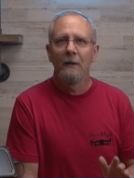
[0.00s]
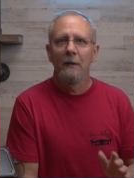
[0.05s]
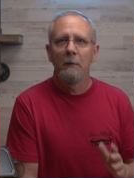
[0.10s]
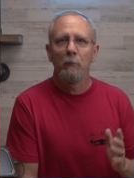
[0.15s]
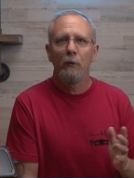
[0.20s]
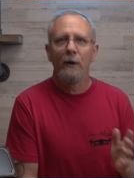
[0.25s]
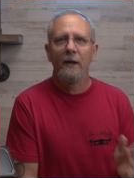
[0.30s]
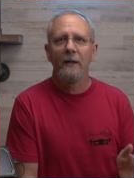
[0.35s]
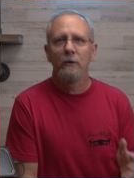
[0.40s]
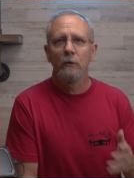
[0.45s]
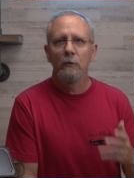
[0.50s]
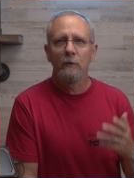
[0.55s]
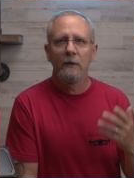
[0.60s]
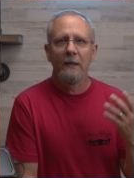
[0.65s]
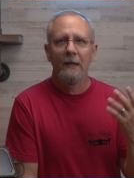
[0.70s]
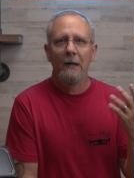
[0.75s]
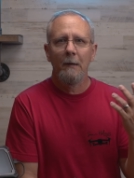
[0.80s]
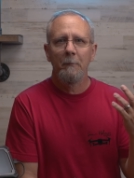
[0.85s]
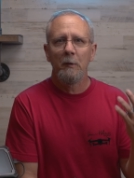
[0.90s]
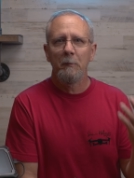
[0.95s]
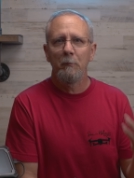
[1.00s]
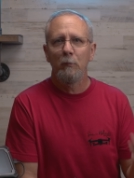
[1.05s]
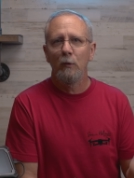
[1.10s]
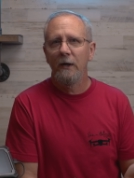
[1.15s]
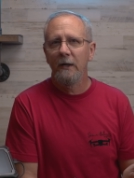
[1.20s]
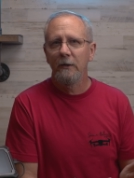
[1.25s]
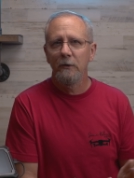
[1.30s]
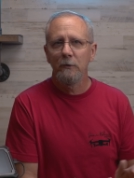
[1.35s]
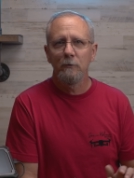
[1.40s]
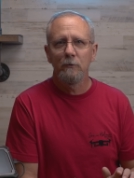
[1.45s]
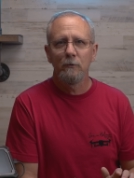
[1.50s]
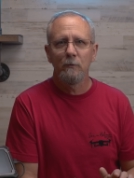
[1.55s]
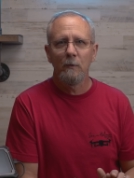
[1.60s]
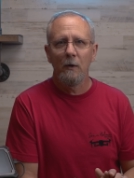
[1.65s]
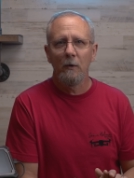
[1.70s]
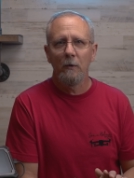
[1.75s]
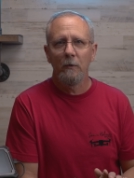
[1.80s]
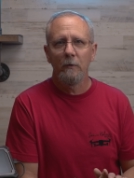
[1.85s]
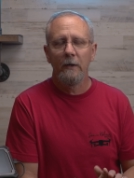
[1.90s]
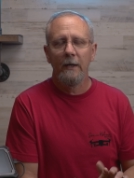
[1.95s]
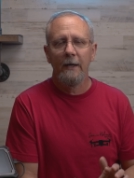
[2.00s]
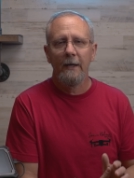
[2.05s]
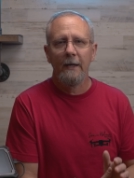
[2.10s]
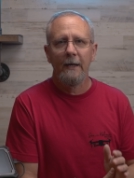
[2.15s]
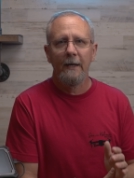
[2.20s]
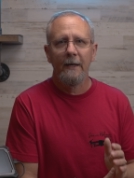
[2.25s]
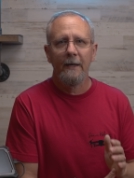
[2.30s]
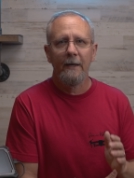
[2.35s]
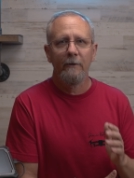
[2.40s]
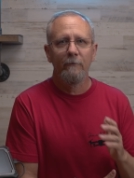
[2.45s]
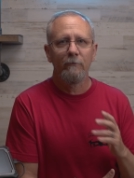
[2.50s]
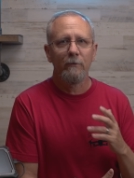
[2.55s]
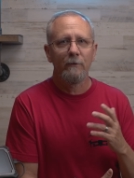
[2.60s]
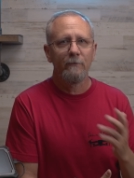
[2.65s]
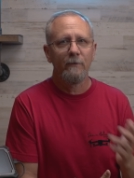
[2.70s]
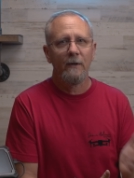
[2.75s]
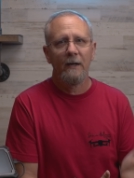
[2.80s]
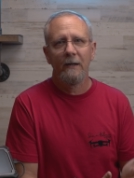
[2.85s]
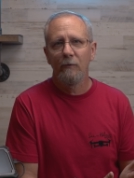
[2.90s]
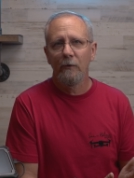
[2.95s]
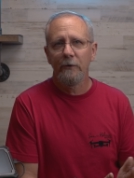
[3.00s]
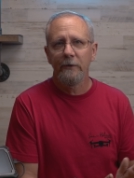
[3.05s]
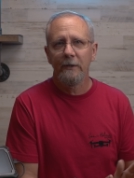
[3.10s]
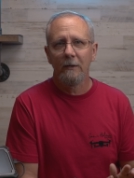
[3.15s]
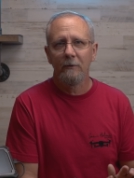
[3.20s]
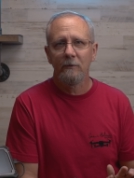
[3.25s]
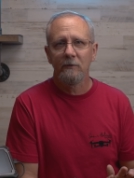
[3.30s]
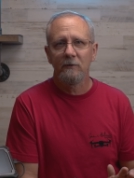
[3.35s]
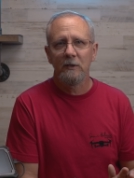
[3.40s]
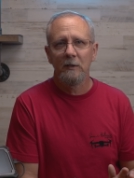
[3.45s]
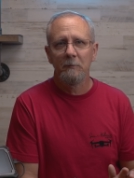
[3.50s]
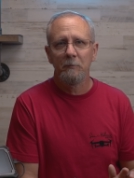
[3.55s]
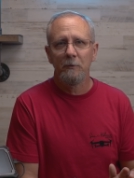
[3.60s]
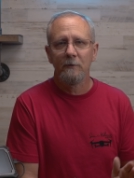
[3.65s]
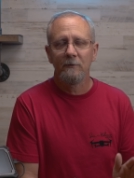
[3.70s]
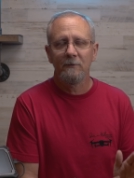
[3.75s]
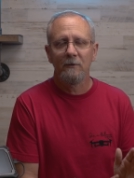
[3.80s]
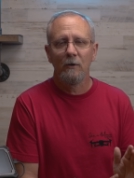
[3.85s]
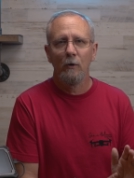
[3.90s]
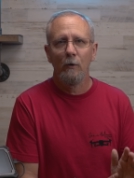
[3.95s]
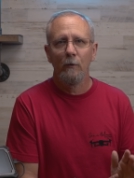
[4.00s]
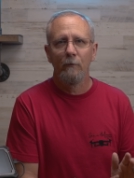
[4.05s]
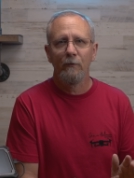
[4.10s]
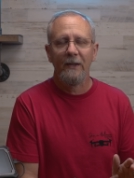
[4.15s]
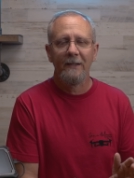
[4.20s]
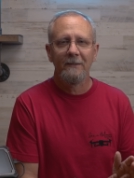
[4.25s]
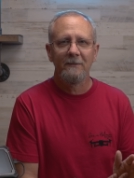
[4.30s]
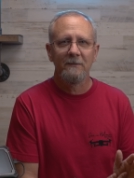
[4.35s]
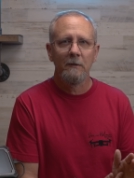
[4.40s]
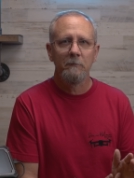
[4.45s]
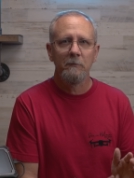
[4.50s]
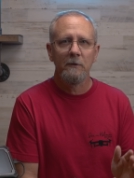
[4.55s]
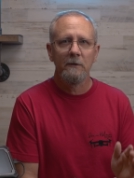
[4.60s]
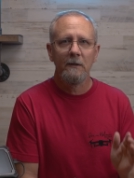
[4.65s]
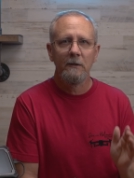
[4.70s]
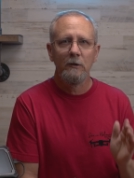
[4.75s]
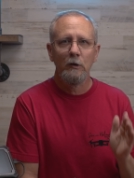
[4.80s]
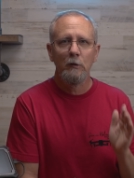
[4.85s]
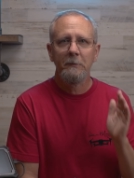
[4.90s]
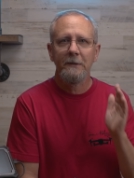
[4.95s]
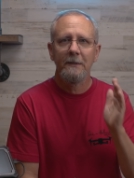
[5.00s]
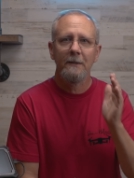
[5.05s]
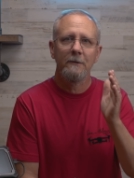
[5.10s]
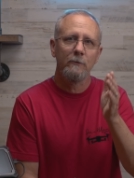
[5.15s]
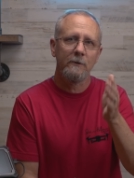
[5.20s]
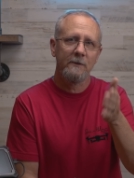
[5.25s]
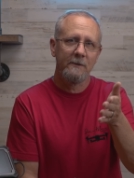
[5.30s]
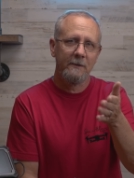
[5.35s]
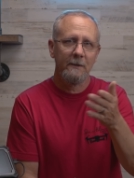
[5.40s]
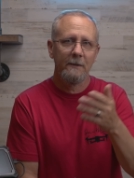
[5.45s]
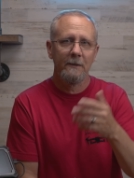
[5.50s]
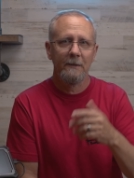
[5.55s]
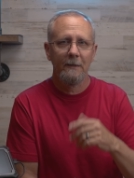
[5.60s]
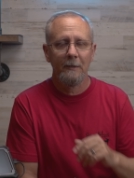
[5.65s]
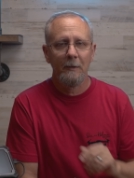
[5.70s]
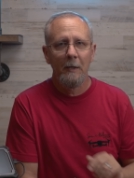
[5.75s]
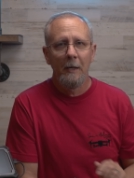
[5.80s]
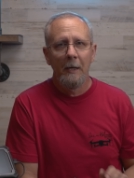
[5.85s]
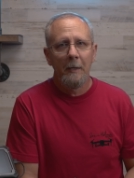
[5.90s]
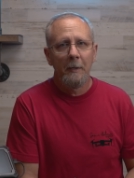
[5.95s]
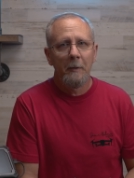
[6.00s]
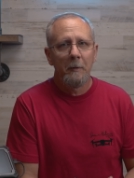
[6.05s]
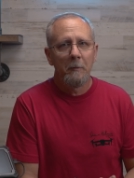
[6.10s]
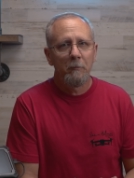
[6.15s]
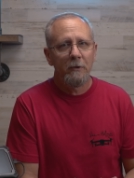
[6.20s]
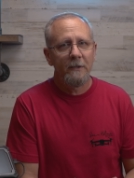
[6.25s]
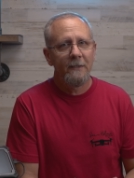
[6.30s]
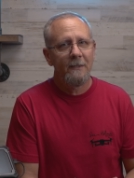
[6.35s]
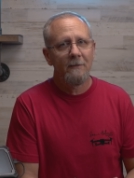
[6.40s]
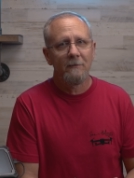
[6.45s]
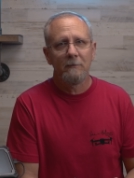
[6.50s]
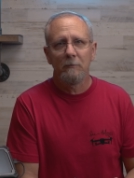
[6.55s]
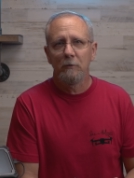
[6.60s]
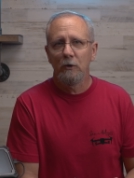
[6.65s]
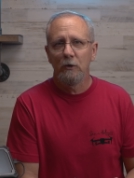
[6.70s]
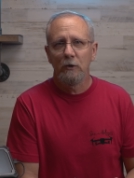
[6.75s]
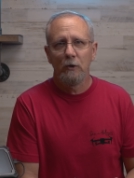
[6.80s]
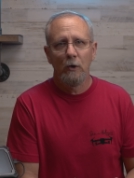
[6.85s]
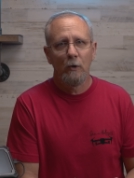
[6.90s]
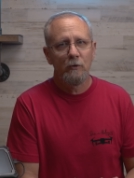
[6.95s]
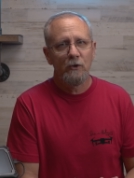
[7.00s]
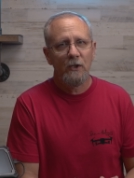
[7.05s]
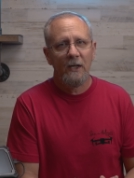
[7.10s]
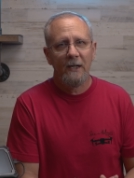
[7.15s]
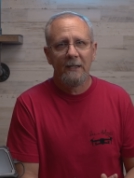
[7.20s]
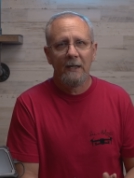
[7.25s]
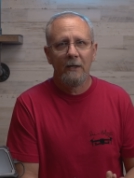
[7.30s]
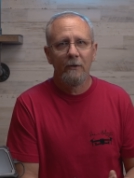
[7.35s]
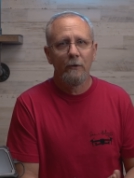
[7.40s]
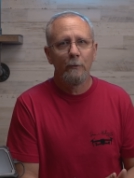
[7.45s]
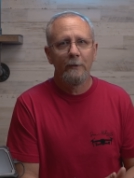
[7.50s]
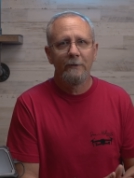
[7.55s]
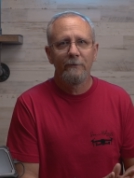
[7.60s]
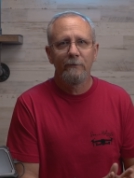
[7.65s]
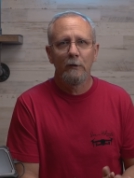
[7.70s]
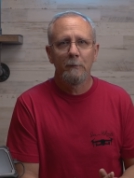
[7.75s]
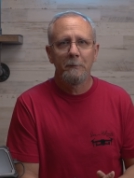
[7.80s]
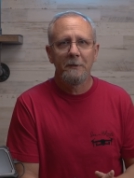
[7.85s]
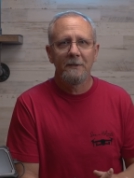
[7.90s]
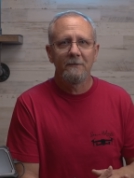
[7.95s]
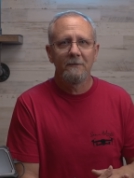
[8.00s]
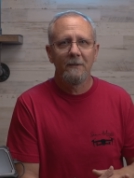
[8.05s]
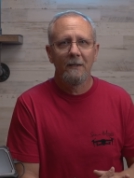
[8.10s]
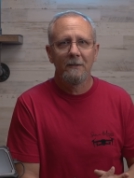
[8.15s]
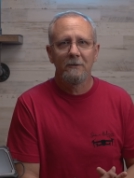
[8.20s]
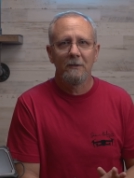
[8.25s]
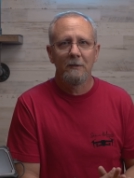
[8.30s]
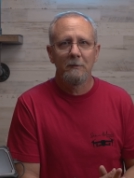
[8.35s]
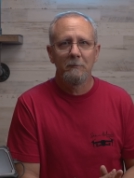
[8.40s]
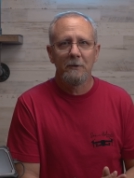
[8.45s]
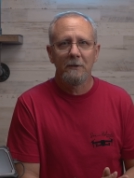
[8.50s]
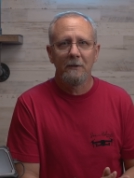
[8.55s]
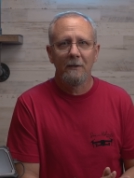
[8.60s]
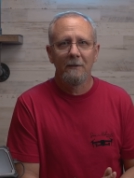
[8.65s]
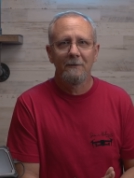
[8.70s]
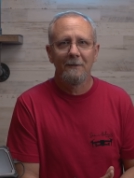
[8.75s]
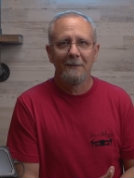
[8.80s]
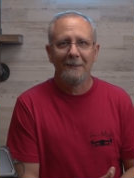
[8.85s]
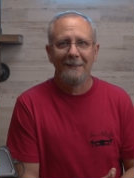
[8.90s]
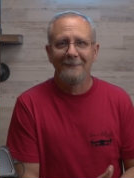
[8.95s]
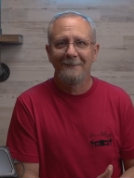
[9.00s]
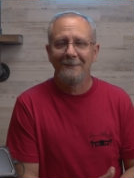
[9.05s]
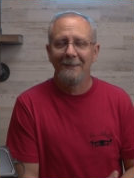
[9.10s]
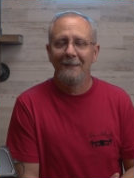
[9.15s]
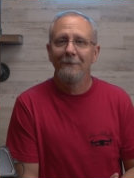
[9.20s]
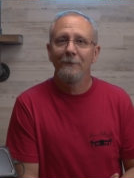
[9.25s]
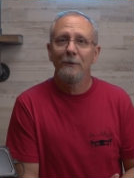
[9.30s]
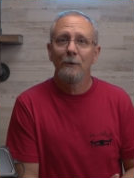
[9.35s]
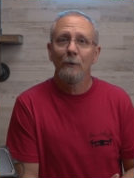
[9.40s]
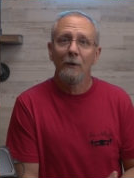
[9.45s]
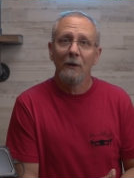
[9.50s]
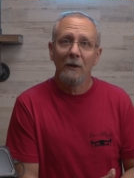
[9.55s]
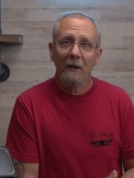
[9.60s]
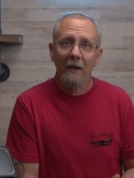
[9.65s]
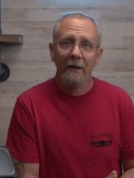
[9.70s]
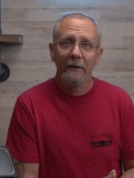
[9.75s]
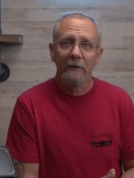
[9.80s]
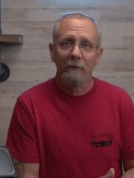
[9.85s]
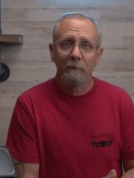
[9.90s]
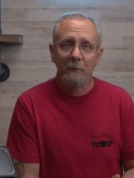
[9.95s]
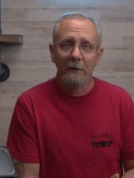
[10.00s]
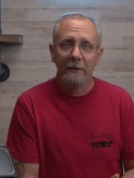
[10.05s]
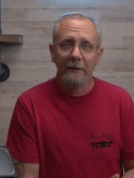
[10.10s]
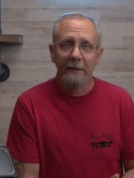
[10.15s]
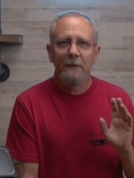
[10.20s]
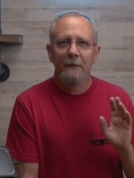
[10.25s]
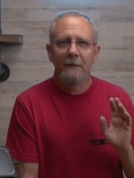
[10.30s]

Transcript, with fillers: brand new camera, brand new drone, and for $500 cheaper. So if that's something that you'd be interested in, please go check out the refurbished section because it can save you a lot of money.